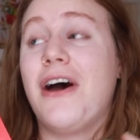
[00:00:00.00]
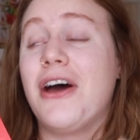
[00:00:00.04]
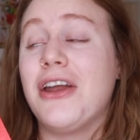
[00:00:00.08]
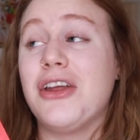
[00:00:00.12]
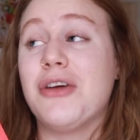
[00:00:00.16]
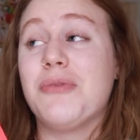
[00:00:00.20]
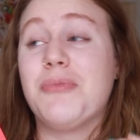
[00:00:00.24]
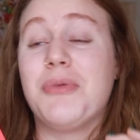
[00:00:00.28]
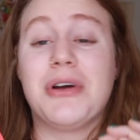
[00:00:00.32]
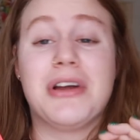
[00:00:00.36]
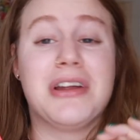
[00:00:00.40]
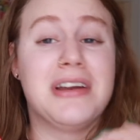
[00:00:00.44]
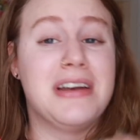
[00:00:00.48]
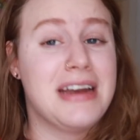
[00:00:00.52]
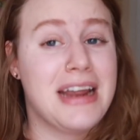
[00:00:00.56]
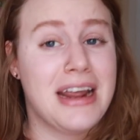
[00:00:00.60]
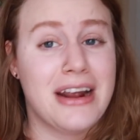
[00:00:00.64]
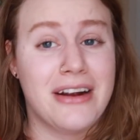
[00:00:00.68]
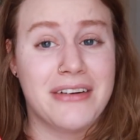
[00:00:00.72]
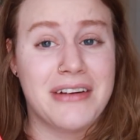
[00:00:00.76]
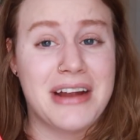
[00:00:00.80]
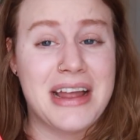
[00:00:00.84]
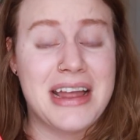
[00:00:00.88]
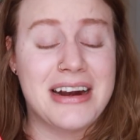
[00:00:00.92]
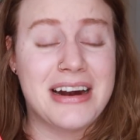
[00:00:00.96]
audiobook
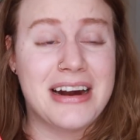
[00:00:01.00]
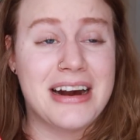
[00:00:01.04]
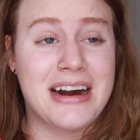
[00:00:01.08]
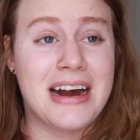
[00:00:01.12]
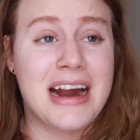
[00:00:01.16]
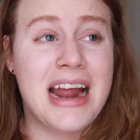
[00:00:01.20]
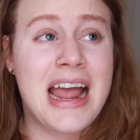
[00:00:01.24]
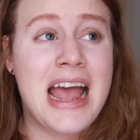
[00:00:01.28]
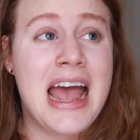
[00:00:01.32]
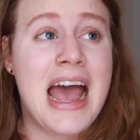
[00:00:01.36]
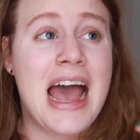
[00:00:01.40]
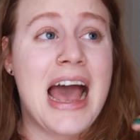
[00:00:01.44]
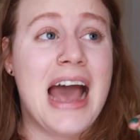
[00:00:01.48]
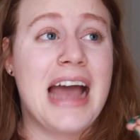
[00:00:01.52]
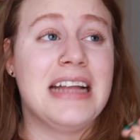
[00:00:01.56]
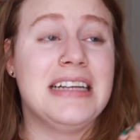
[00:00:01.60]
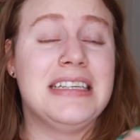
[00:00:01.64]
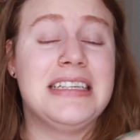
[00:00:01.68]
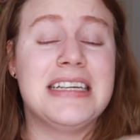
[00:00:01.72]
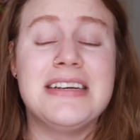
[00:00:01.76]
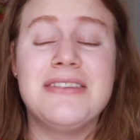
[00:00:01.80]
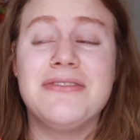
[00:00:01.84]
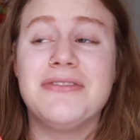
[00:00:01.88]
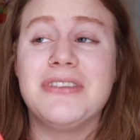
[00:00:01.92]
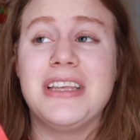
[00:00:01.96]
narrator. I
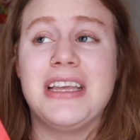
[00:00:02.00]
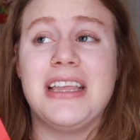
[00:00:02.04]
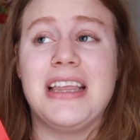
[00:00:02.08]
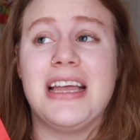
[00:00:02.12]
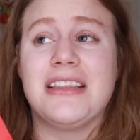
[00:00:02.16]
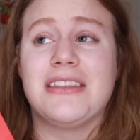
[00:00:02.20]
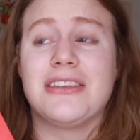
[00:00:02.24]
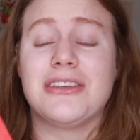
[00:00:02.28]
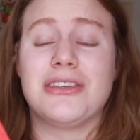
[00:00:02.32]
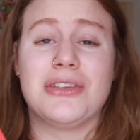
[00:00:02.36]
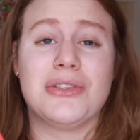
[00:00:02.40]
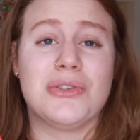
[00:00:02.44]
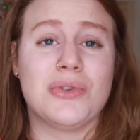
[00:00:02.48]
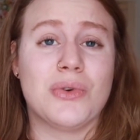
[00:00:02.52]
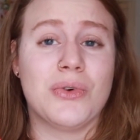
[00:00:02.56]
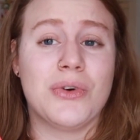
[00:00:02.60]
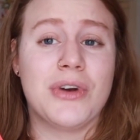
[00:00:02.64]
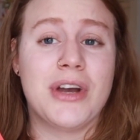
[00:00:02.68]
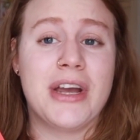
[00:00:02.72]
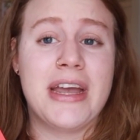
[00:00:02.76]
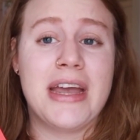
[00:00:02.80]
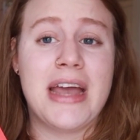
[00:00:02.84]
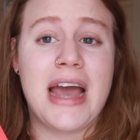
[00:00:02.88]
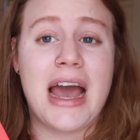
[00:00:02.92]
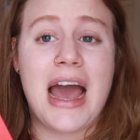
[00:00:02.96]
didn't really like the
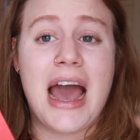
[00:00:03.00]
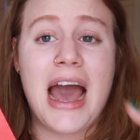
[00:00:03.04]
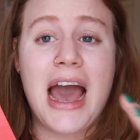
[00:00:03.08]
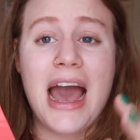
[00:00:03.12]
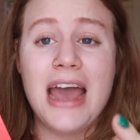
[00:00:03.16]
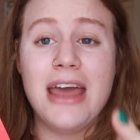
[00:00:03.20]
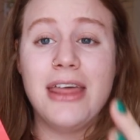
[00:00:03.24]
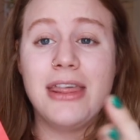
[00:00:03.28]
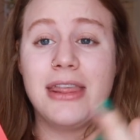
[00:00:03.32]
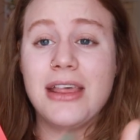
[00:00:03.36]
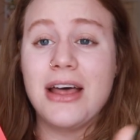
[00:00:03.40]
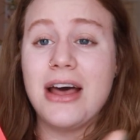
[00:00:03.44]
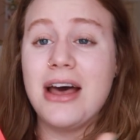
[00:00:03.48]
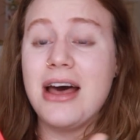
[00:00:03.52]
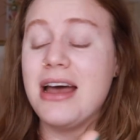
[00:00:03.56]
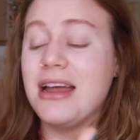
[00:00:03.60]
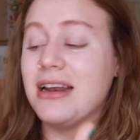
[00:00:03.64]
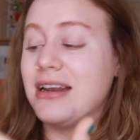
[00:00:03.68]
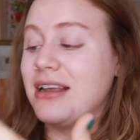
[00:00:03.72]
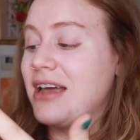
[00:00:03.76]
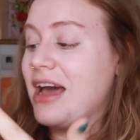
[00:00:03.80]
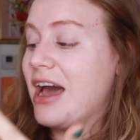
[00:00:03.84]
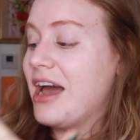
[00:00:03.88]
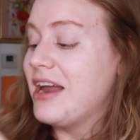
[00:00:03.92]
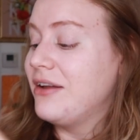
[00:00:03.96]
story. I
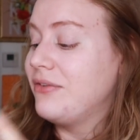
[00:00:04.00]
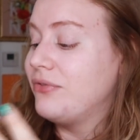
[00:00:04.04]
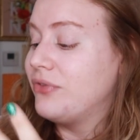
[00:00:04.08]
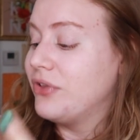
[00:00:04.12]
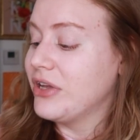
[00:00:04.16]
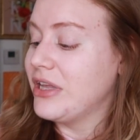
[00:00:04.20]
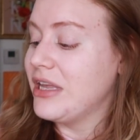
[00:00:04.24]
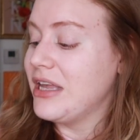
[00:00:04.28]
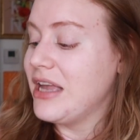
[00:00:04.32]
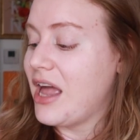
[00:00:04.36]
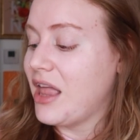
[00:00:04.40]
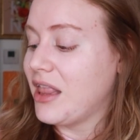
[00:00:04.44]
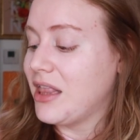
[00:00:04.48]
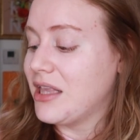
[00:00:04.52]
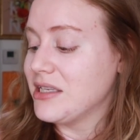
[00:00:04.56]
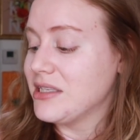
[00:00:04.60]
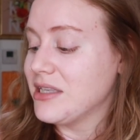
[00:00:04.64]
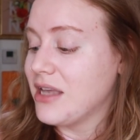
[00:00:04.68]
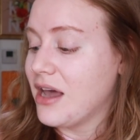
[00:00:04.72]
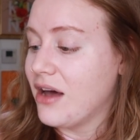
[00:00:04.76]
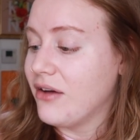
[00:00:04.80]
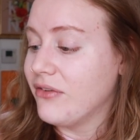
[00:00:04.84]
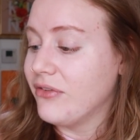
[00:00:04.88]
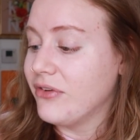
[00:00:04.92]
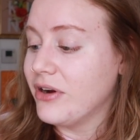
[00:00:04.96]
thought, kind of looking at this
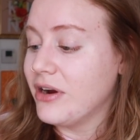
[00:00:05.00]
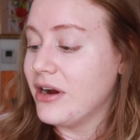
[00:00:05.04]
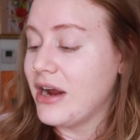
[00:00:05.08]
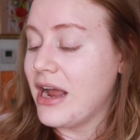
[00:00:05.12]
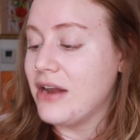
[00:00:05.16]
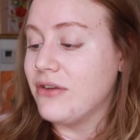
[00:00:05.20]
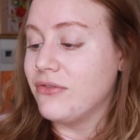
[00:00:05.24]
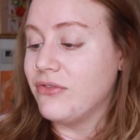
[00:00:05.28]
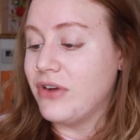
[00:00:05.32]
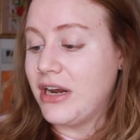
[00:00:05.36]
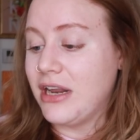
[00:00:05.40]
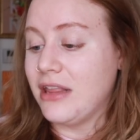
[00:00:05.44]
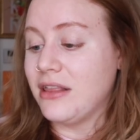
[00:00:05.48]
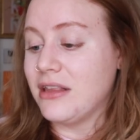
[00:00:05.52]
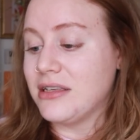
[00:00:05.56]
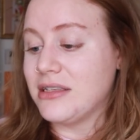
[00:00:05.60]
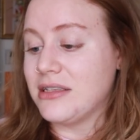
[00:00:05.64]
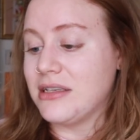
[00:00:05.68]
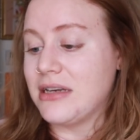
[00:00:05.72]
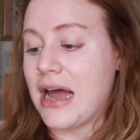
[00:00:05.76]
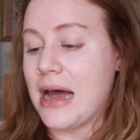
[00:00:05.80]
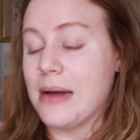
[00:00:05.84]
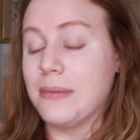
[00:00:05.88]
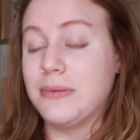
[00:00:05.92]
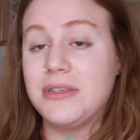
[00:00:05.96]
cover and reading the
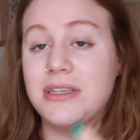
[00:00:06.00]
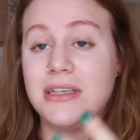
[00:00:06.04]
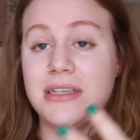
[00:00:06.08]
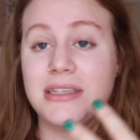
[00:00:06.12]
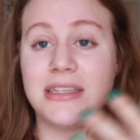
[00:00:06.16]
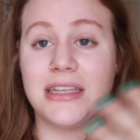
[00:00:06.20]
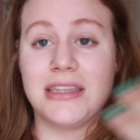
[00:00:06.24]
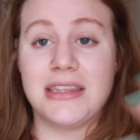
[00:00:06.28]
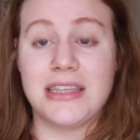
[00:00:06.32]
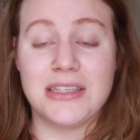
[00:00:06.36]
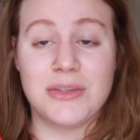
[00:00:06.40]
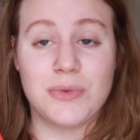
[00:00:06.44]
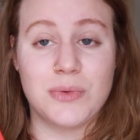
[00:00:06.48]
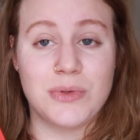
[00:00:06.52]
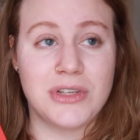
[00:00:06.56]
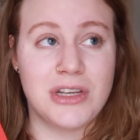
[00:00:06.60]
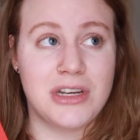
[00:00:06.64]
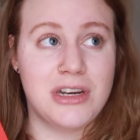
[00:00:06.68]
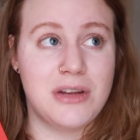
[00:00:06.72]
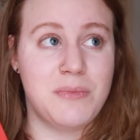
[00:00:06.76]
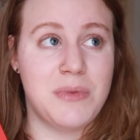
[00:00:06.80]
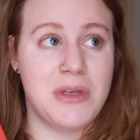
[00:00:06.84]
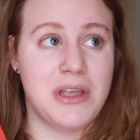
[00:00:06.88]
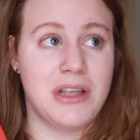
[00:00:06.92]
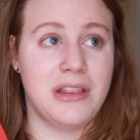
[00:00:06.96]
synopsis, that this was
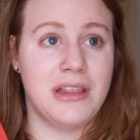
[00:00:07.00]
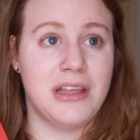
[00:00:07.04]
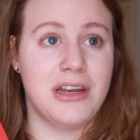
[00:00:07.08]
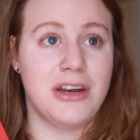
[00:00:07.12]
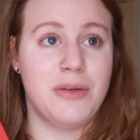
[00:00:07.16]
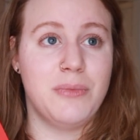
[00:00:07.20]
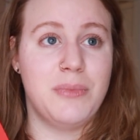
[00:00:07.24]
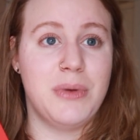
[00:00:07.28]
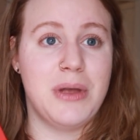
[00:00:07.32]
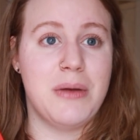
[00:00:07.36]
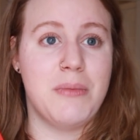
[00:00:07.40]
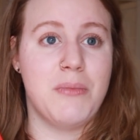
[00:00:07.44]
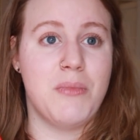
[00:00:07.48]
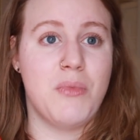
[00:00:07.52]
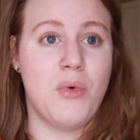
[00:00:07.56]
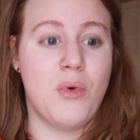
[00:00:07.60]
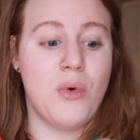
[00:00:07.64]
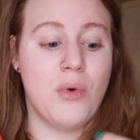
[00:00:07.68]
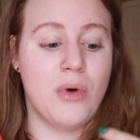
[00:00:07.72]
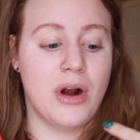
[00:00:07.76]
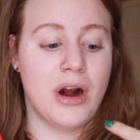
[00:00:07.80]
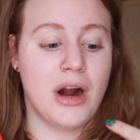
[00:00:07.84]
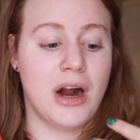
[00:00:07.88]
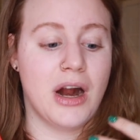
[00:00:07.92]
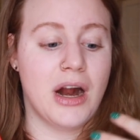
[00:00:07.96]
going to be a little bit
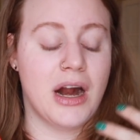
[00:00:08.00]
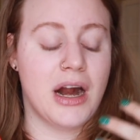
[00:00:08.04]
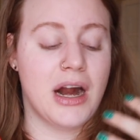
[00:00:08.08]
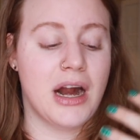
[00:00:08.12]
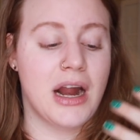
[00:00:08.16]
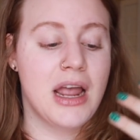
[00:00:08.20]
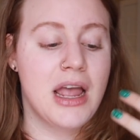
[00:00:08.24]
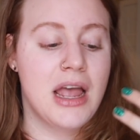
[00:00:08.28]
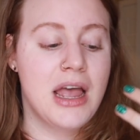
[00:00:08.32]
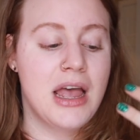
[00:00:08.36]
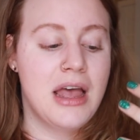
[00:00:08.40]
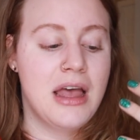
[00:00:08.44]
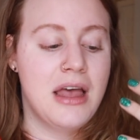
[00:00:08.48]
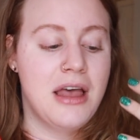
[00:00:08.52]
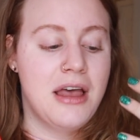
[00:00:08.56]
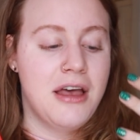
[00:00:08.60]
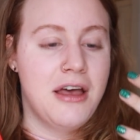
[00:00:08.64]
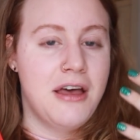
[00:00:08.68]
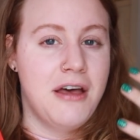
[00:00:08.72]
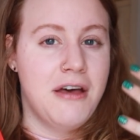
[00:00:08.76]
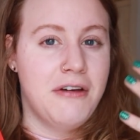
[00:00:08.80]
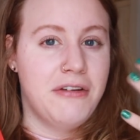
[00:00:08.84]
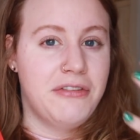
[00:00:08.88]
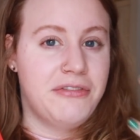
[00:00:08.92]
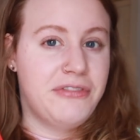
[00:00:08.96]
more
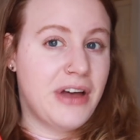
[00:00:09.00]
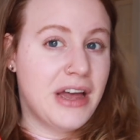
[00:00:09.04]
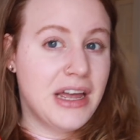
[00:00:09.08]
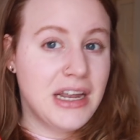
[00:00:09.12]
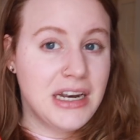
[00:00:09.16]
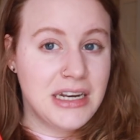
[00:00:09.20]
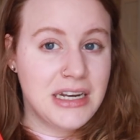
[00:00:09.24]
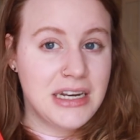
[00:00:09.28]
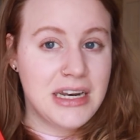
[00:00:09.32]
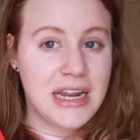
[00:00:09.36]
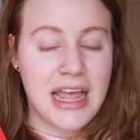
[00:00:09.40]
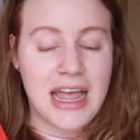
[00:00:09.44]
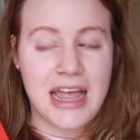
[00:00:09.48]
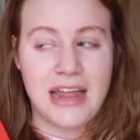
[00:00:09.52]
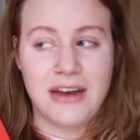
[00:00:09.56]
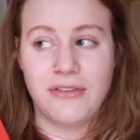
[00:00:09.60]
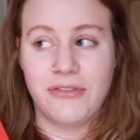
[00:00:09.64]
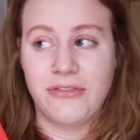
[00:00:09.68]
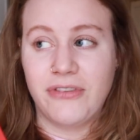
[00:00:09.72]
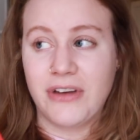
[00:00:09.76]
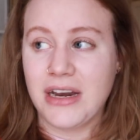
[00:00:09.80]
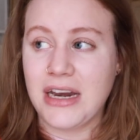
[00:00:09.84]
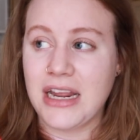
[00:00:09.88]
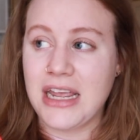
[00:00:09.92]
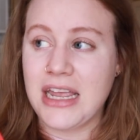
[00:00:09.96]
fun and
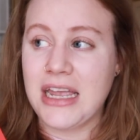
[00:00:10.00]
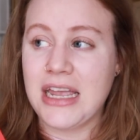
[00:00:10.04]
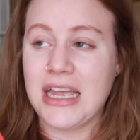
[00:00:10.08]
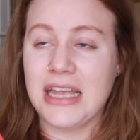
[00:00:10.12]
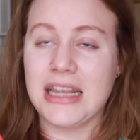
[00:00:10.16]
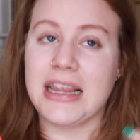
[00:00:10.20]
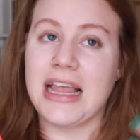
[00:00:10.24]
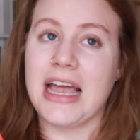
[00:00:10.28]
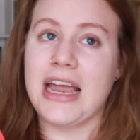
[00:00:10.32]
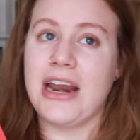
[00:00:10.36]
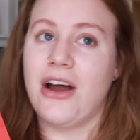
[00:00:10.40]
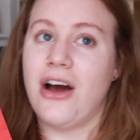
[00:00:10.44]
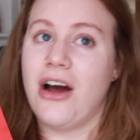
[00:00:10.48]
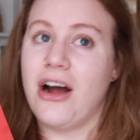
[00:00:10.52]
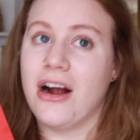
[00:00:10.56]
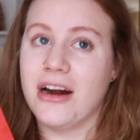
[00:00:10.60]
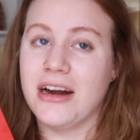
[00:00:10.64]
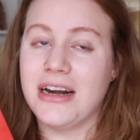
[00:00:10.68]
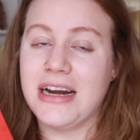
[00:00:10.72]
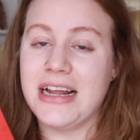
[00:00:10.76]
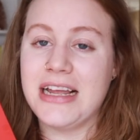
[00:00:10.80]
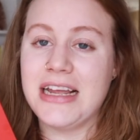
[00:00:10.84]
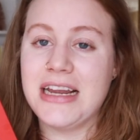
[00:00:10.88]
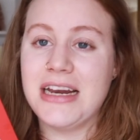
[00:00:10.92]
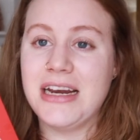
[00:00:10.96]
funny and
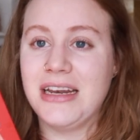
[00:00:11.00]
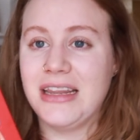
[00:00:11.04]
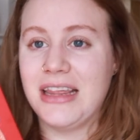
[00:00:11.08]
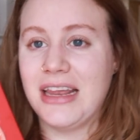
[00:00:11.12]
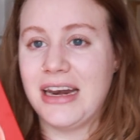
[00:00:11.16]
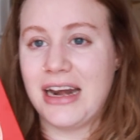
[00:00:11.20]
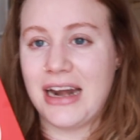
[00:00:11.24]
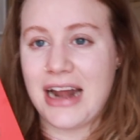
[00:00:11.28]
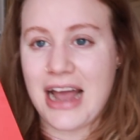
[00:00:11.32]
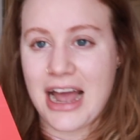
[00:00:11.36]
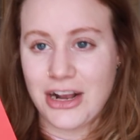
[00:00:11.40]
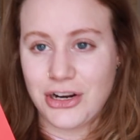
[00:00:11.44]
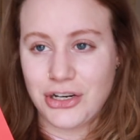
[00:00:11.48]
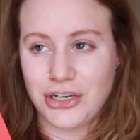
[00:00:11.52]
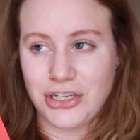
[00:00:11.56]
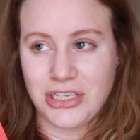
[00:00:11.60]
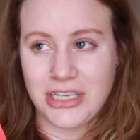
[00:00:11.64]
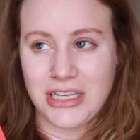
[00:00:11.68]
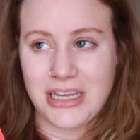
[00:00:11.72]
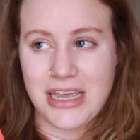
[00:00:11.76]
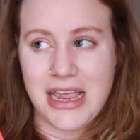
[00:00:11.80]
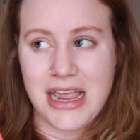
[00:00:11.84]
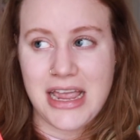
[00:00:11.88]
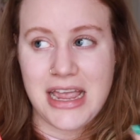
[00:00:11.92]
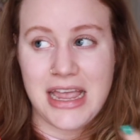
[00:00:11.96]
lighthearted than it
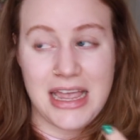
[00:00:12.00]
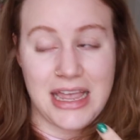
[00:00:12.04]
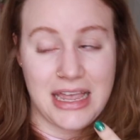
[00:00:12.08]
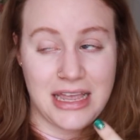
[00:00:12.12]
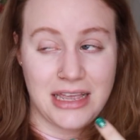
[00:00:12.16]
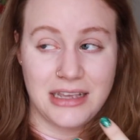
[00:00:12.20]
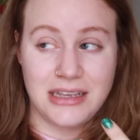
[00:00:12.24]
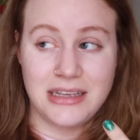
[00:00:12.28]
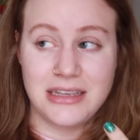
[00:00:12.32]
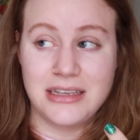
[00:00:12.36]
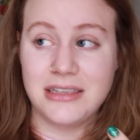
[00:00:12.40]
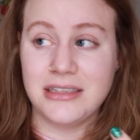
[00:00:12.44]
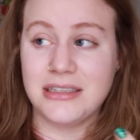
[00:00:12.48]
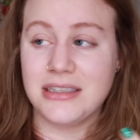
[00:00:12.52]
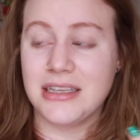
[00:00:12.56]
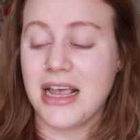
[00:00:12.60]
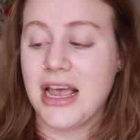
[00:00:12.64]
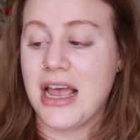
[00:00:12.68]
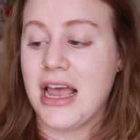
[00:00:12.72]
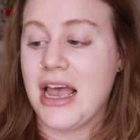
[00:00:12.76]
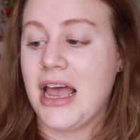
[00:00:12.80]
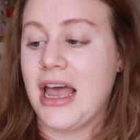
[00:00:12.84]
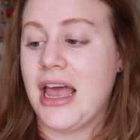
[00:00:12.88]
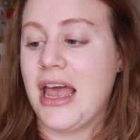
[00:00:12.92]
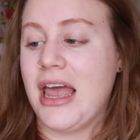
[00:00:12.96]
actually is,
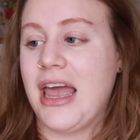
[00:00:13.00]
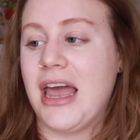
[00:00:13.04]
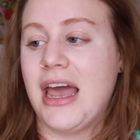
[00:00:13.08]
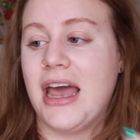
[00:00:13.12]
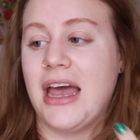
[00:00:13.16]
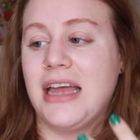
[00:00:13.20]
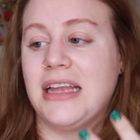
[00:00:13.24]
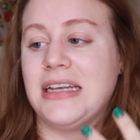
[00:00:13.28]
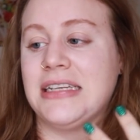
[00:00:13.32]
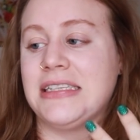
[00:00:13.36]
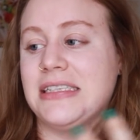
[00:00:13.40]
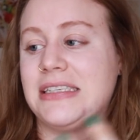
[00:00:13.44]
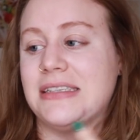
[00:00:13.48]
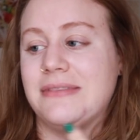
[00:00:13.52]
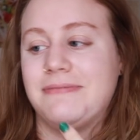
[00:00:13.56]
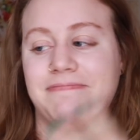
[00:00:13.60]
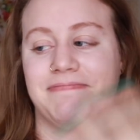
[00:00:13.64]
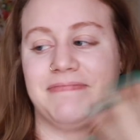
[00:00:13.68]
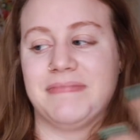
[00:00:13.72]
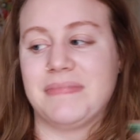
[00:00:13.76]
and